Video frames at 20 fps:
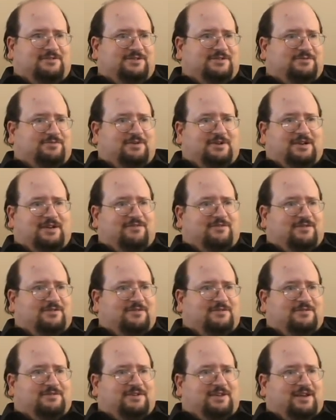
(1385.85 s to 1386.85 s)

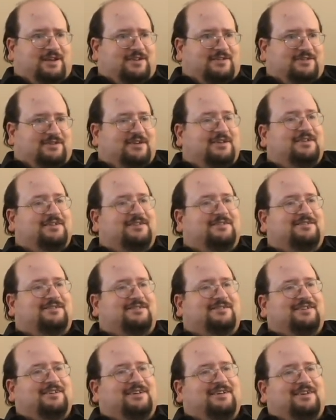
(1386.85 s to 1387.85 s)
whatever,
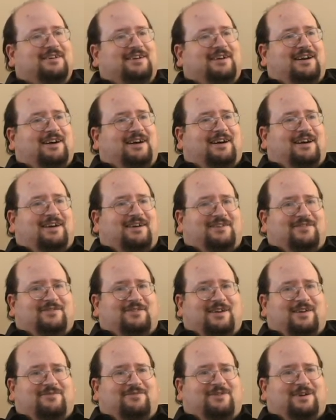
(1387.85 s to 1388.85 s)
Texas,
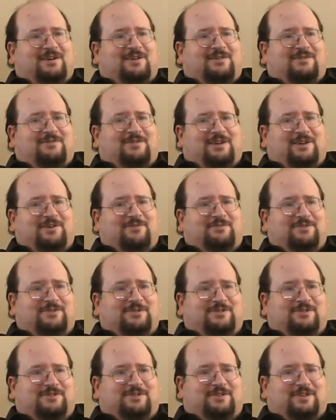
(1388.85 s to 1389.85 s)
where he
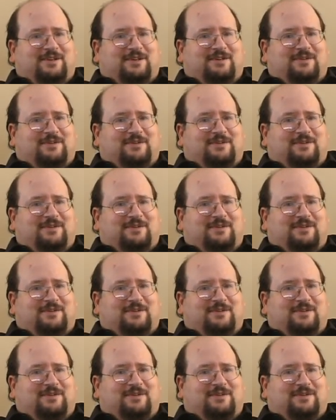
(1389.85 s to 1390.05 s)
was